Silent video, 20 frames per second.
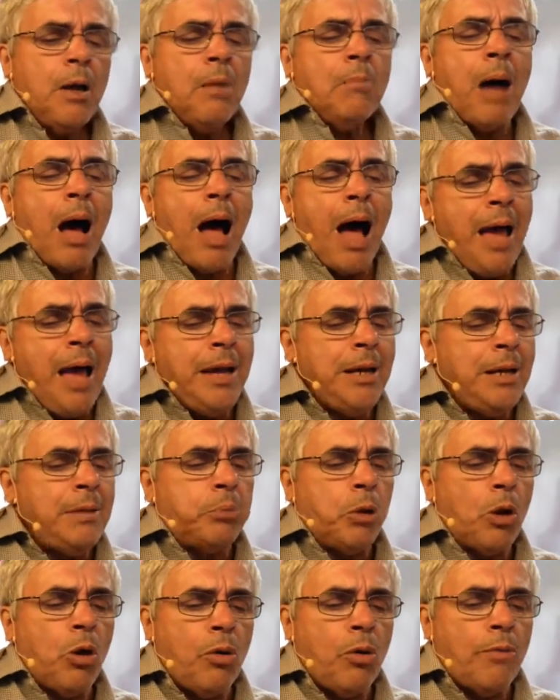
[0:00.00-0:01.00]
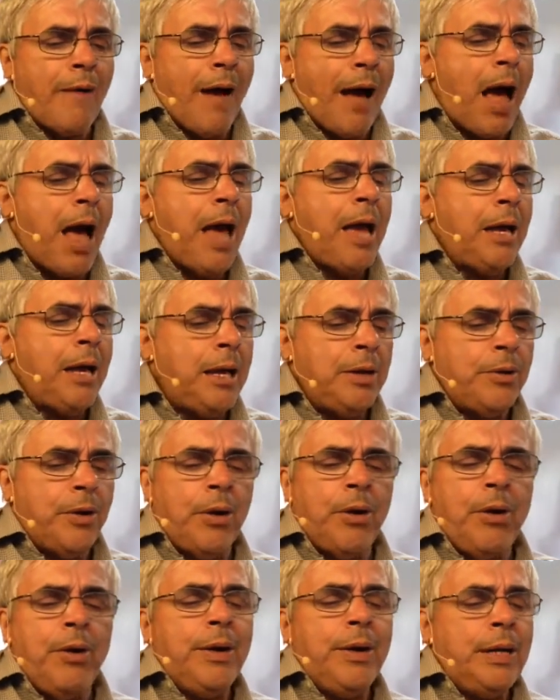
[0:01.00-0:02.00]
my
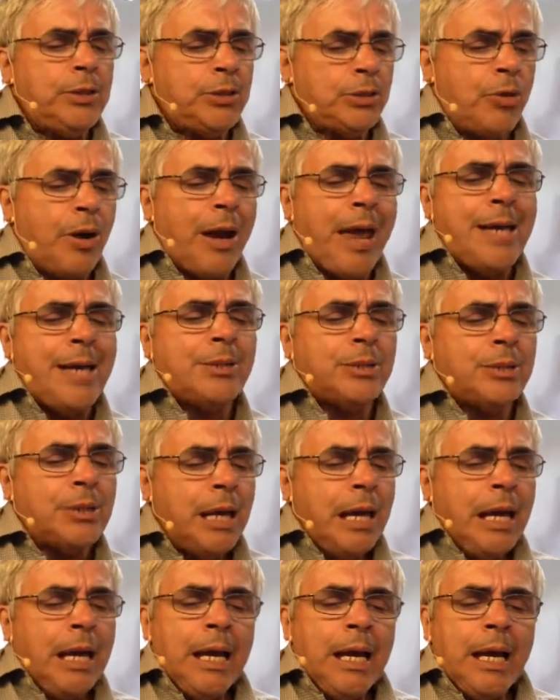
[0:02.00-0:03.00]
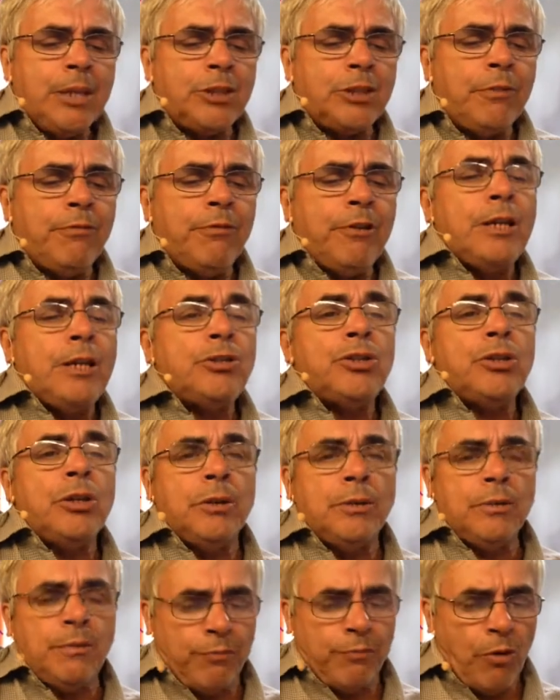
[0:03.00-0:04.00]
provider, His grace is
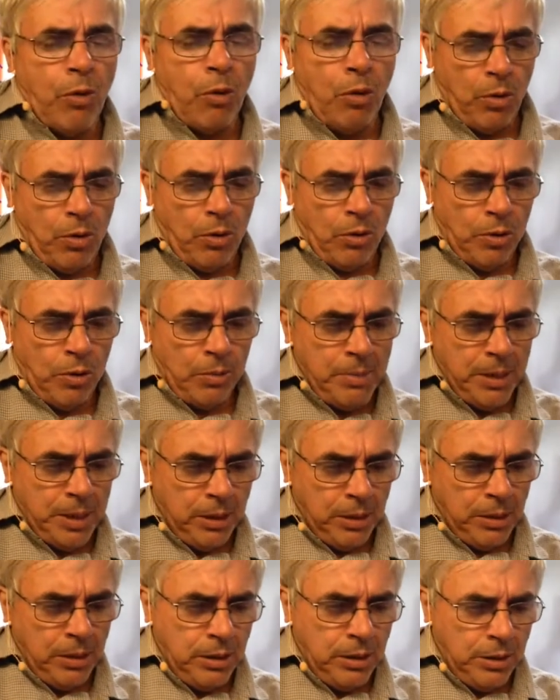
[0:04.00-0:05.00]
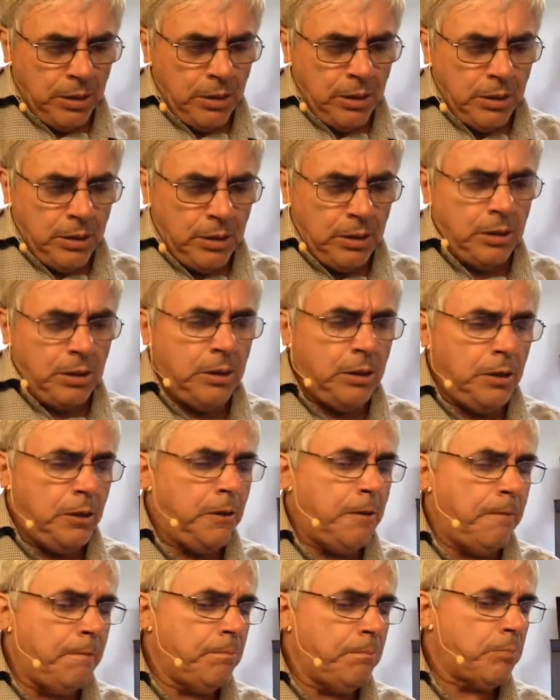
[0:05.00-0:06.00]
sufficient for me.
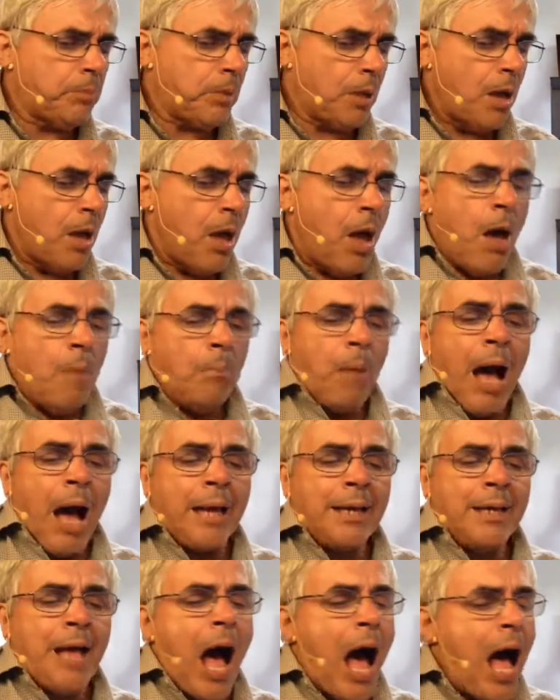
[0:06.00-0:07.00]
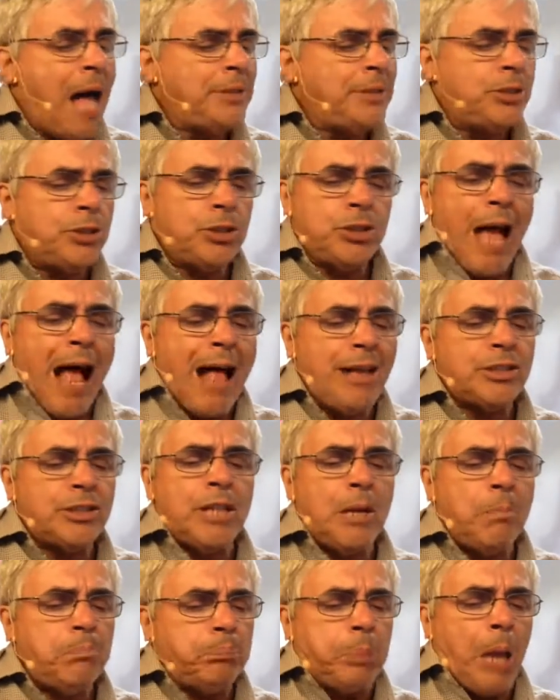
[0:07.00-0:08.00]
My God shall
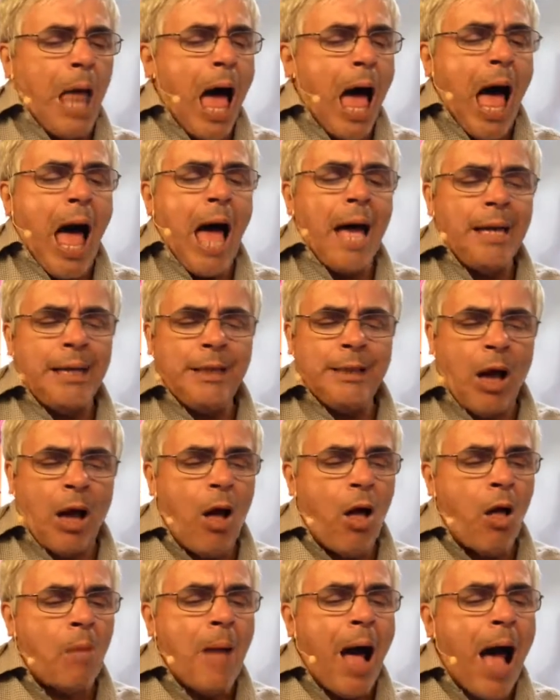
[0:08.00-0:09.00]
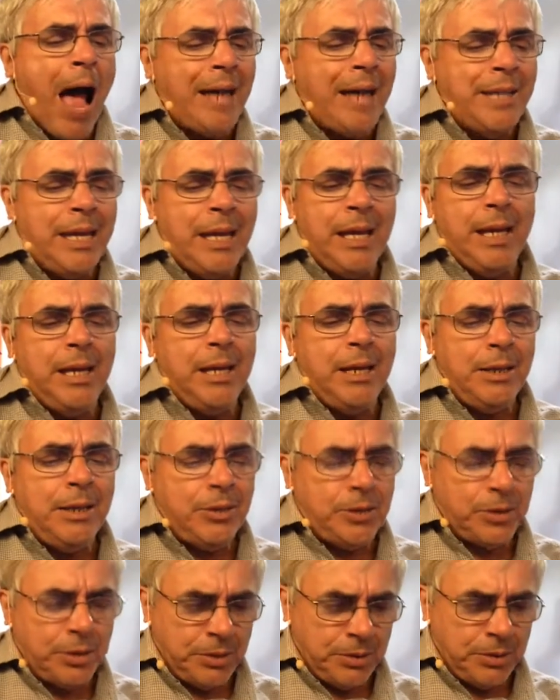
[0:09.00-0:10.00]
supply all my needs